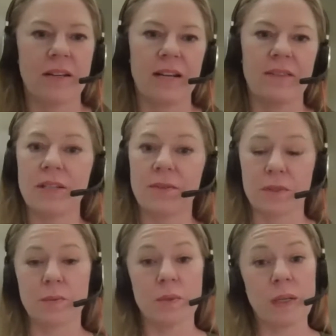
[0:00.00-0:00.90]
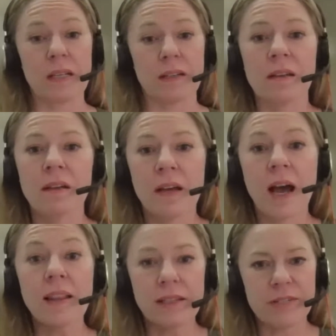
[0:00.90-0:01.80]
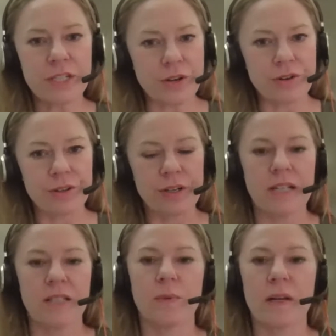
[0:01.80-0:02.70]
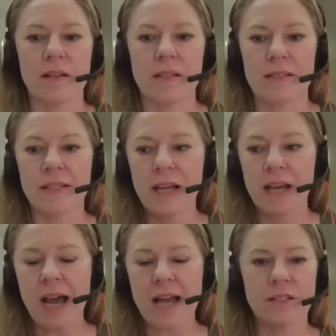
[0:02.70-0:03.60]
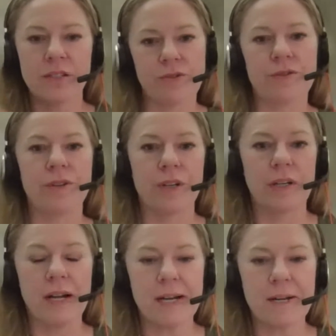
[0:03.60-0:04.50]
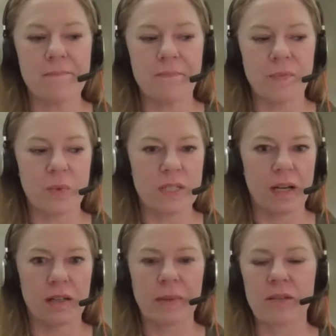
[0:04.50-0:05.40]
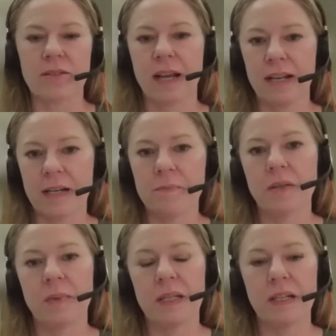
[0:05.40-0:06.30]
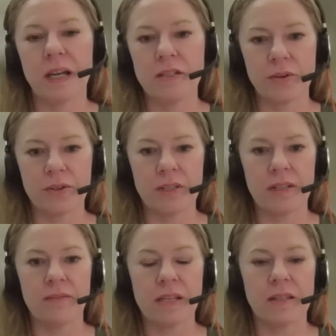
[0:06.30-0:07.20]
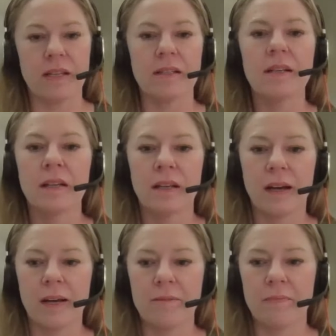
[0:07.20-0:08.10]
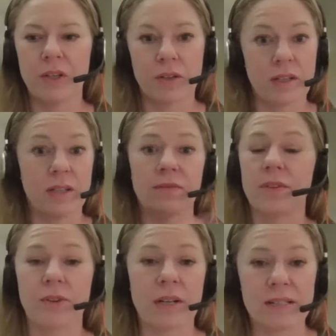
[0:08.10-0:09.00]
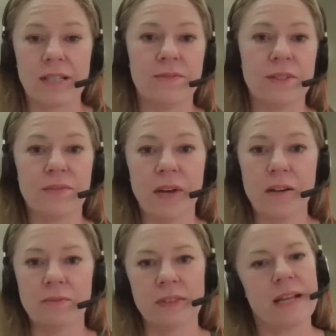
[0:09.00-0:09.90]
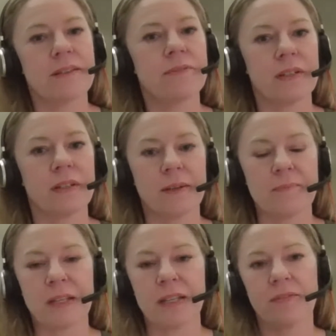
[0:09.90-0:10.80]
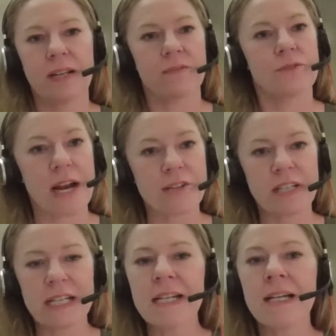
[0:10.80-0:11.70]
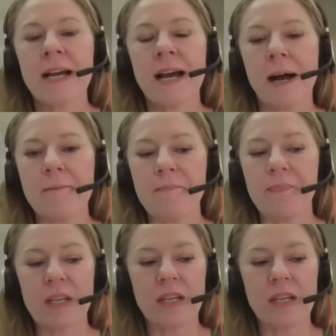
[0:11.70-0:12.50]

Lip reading: kind of the difference between a living donor as well as a donor. We talk about signing up to be a donor in the event that you can give the greatest gift of life in the event of tragedy. In